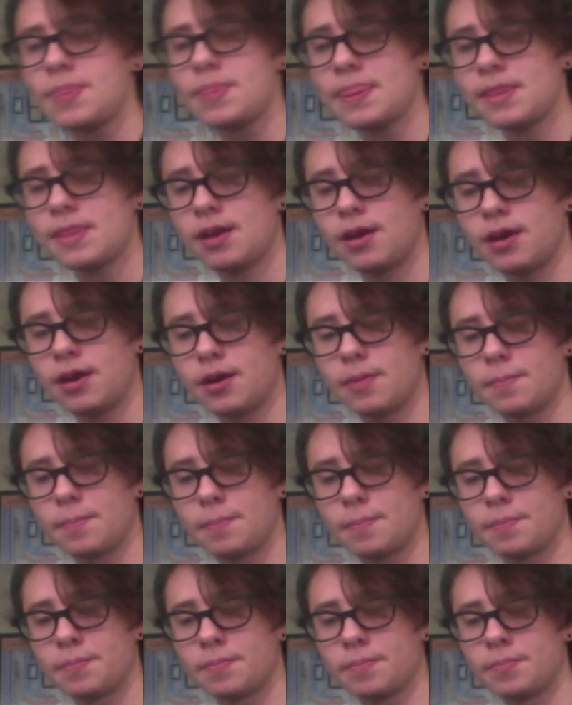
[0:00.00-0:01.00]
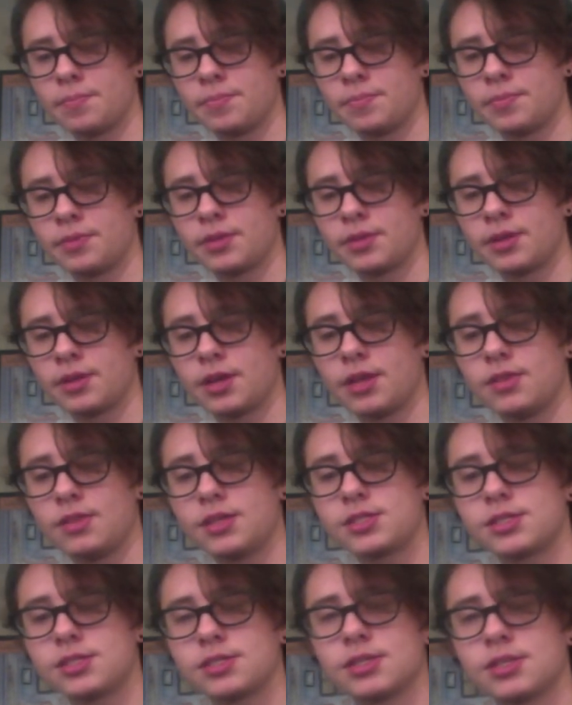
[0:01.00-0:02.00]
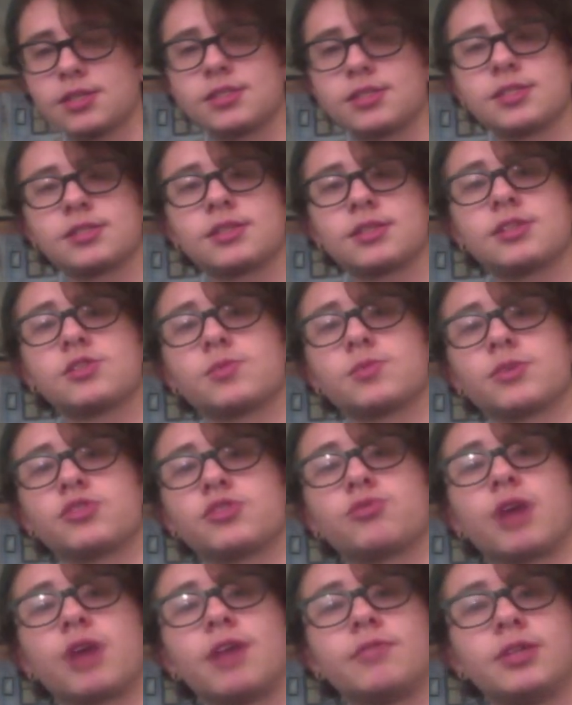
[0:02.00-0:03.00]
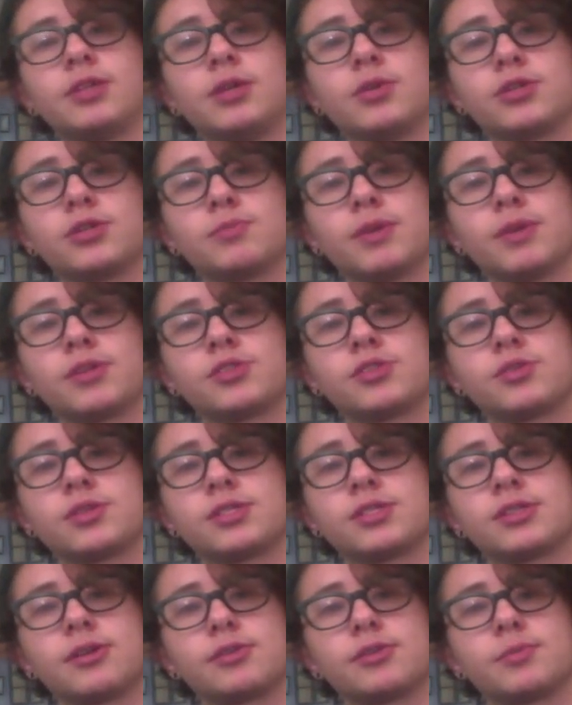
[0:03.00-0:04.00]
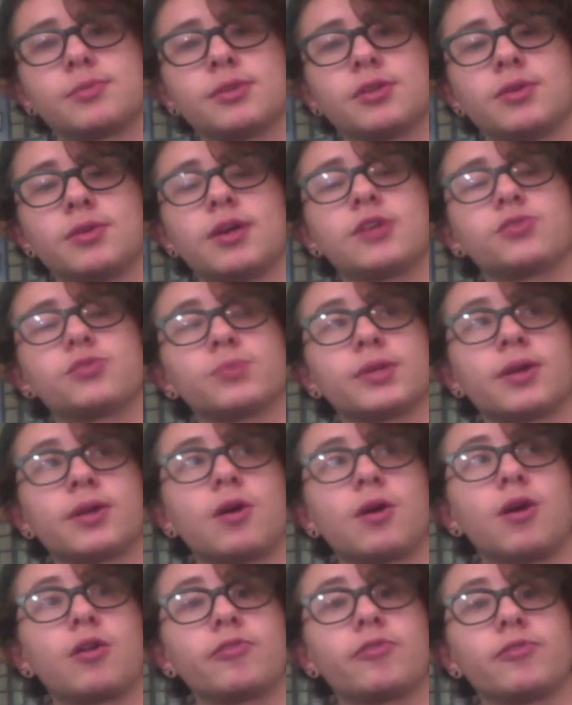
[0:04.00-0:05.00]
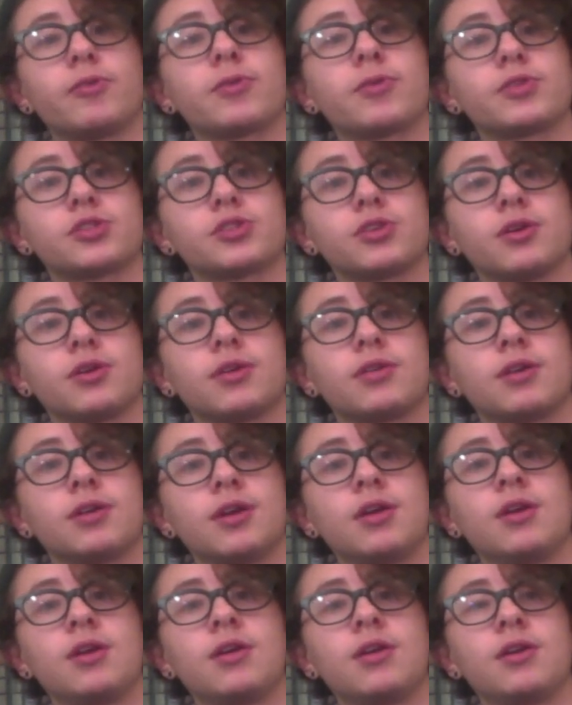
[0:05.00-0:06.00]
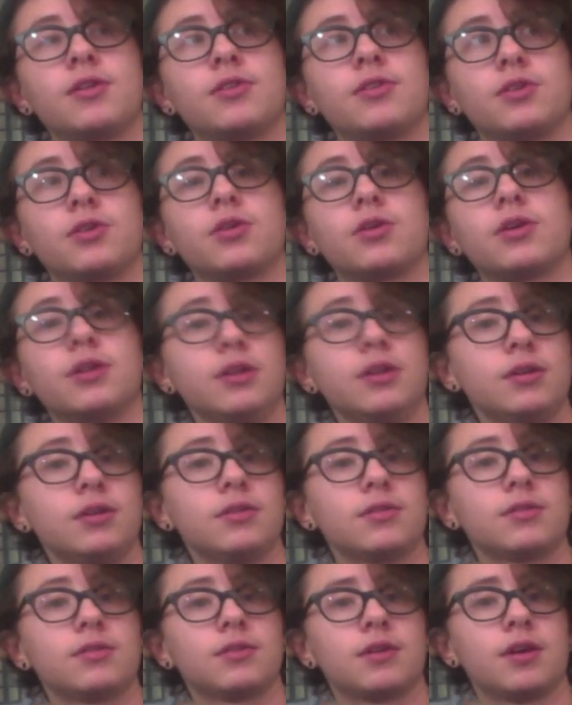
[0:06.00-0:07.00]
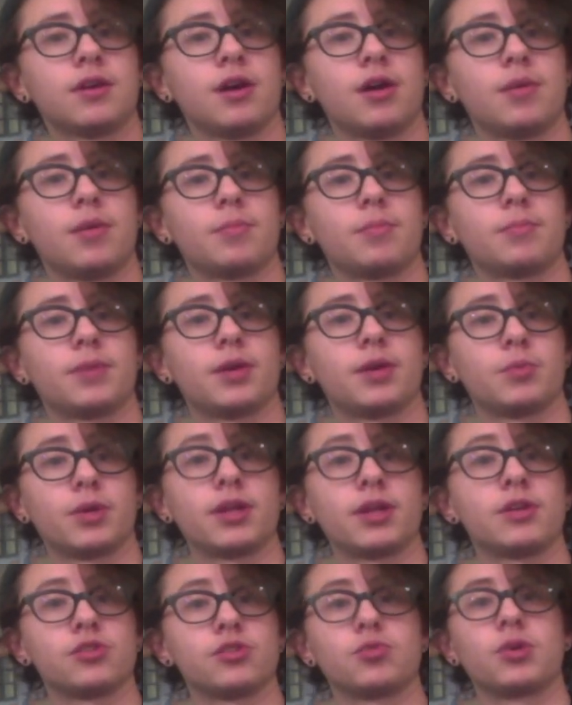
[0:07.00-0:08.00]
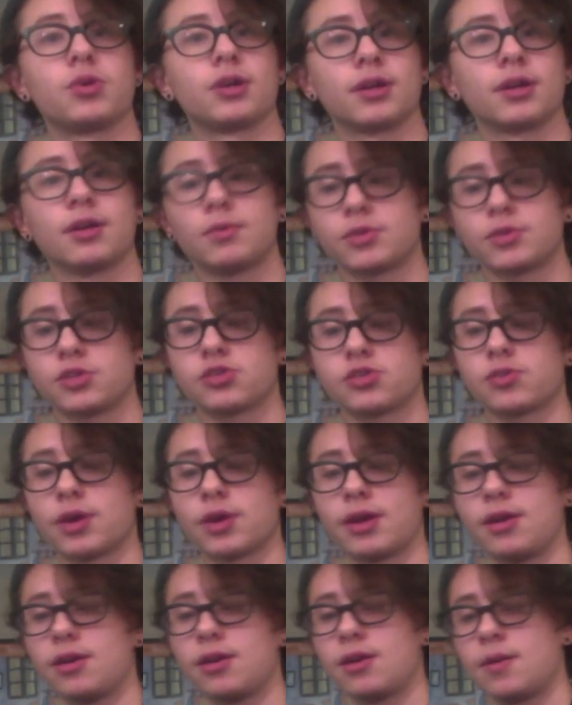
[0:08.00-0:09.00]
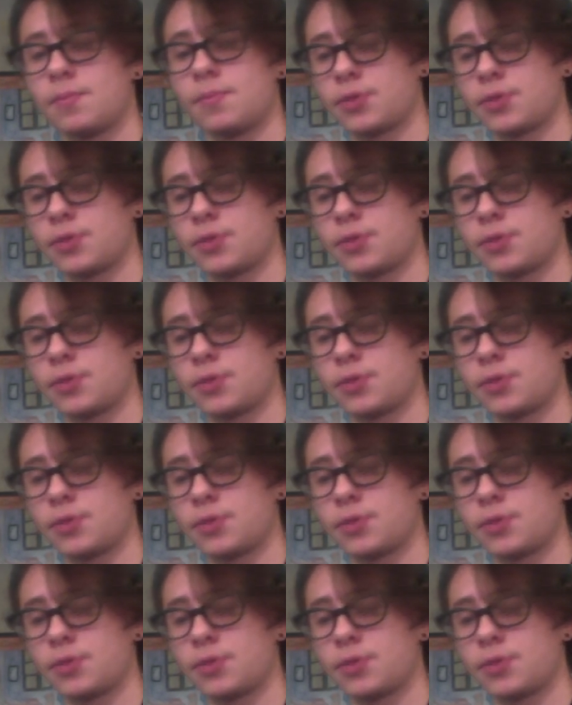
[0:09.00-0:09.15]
Um, and this is what's driving you this month. So this tells me that you guys really are focused on the good, and what is working, which is great.